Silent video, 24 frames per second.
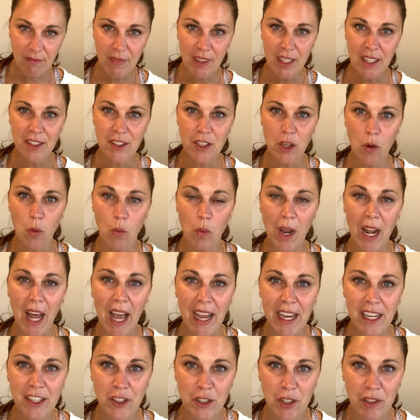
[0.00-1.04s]
So what
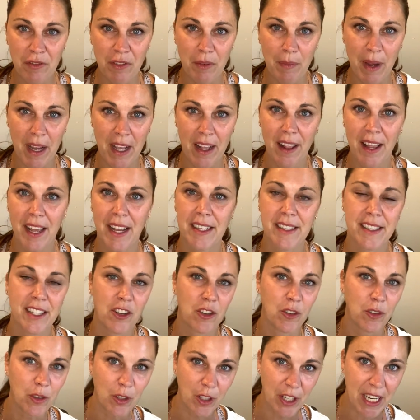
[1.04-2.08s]
I do for my clients that
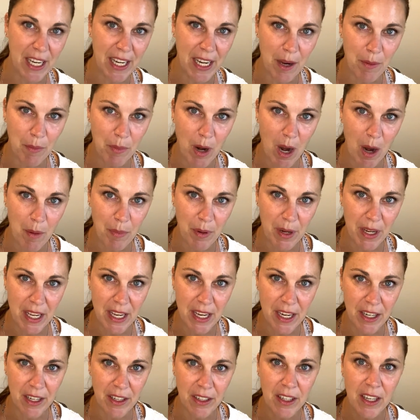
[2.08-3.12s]
are looking at property
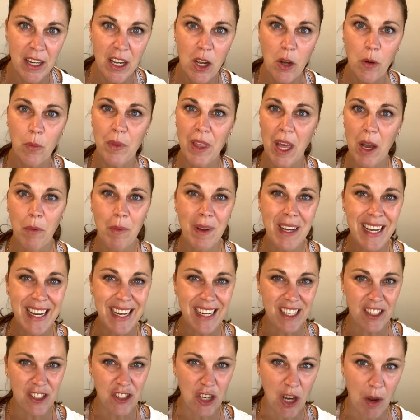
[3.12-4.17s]
here that we need
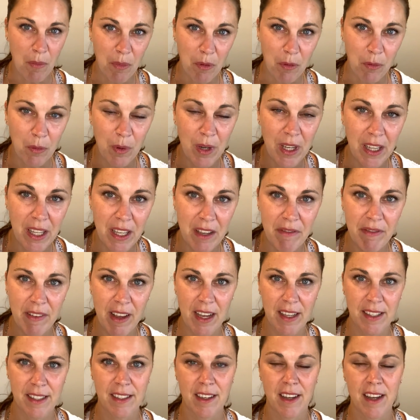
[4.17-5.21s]
to jump really
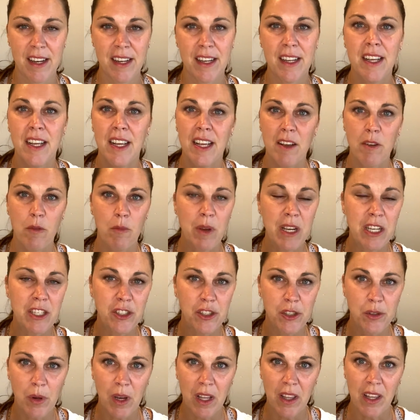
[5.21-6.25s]
fast on, we
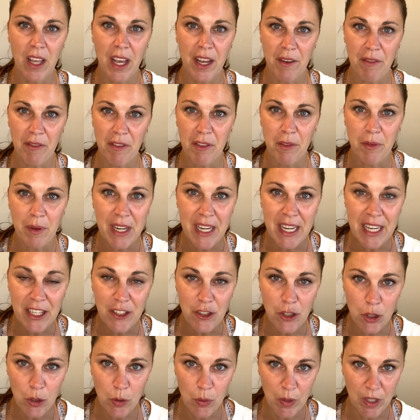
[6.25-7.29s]
do a lot of 3D
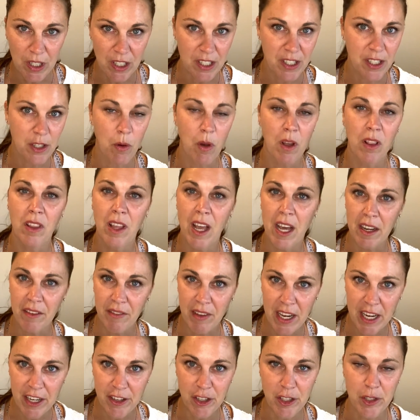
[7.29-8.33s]
tours. So a lot of
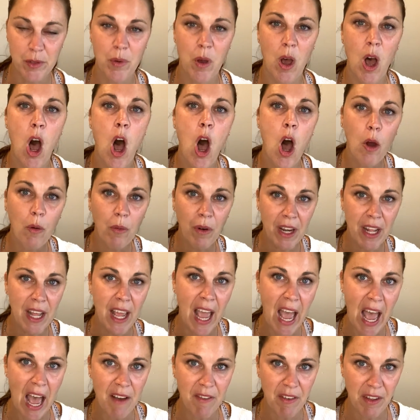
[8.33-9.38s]
agents will already
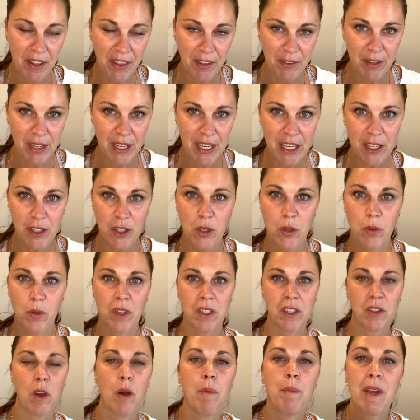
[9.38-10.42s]
have a 3D tour.
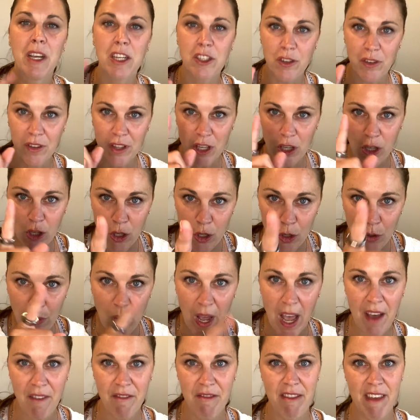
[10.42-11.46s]
So I'll make sure that you
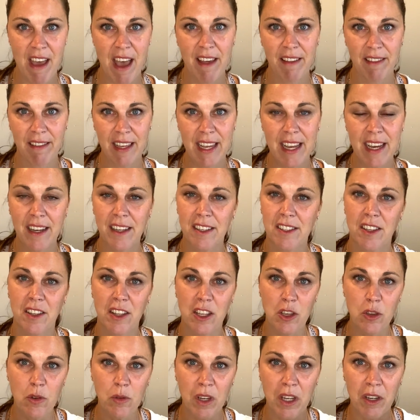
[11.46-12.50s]
have that link so that
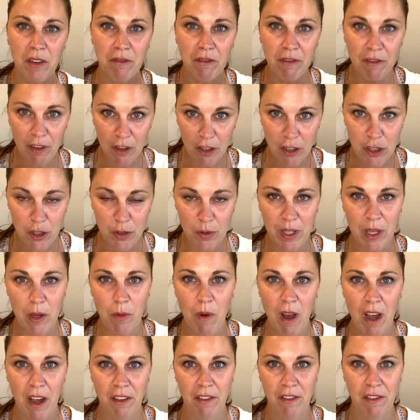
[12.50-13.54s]
you can virtually
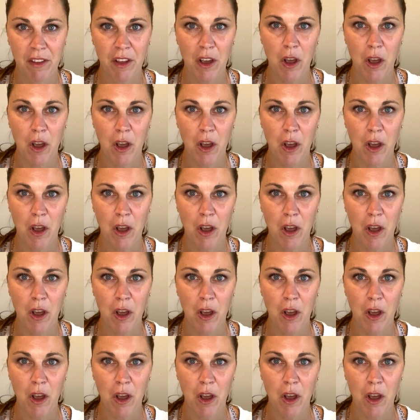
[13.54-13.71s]
walk through the